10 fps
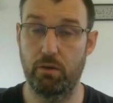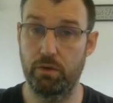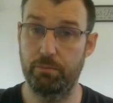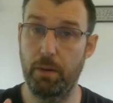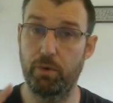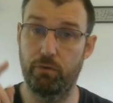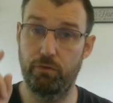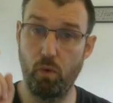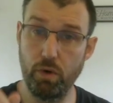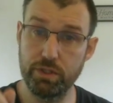Remember,
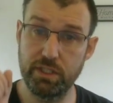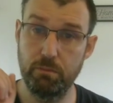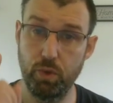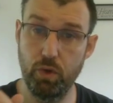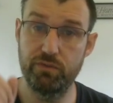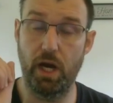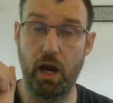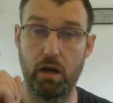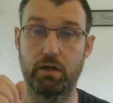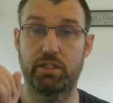forcing moves
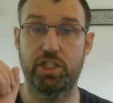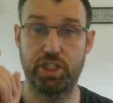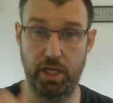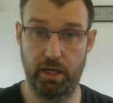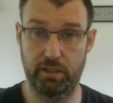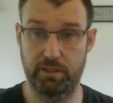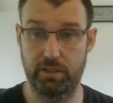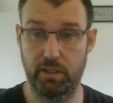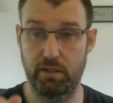are checks.